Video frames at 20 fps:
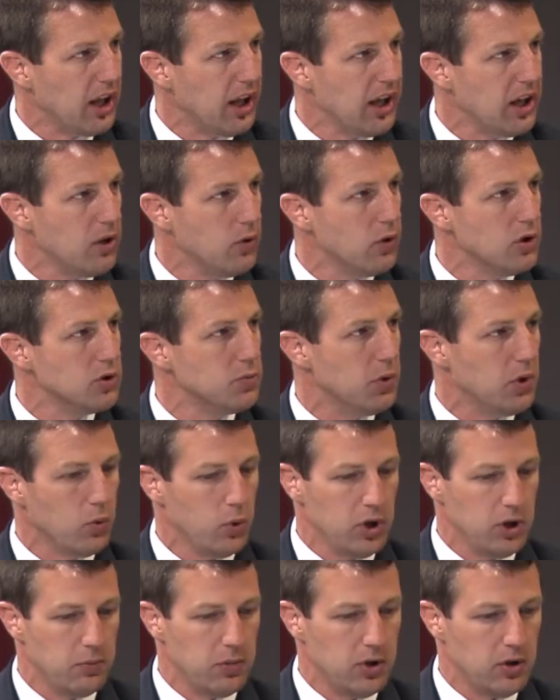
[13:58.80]
language, but
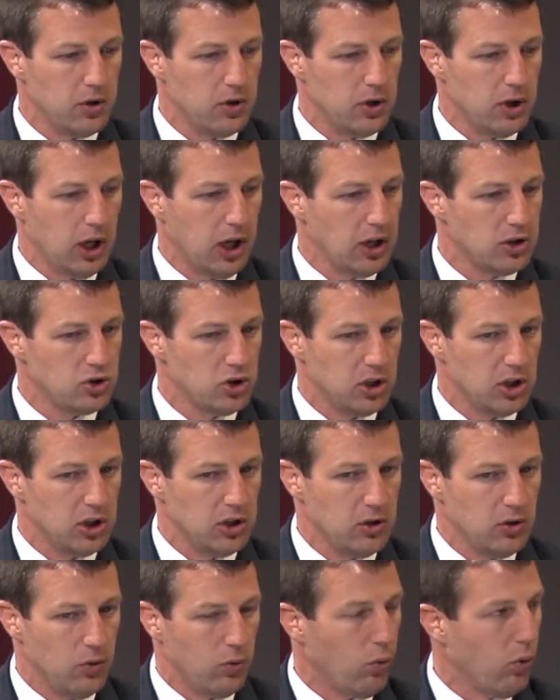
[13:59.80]
we have been
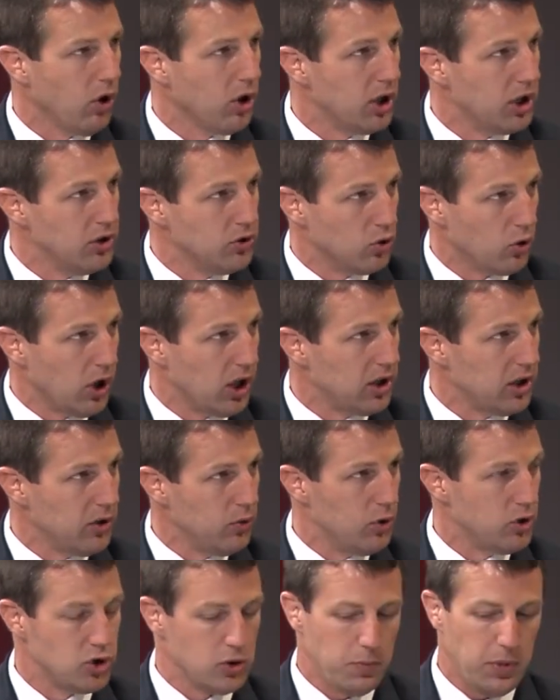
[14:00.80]
actually working directly
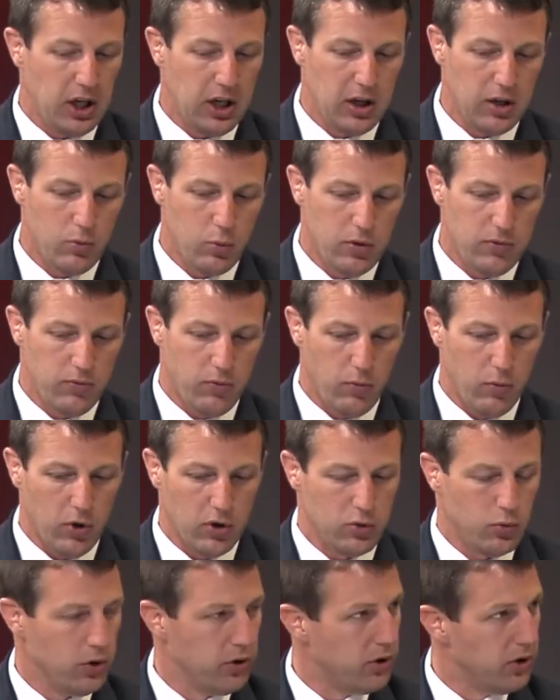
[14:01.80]
with Japan. We've
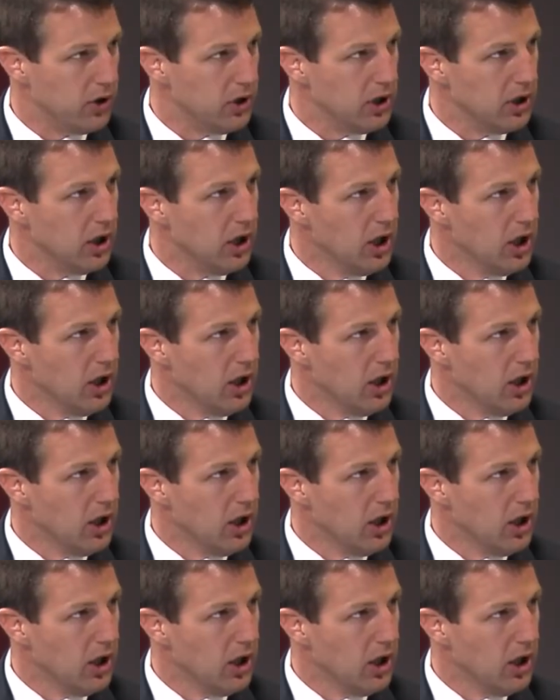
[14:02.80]
worked with the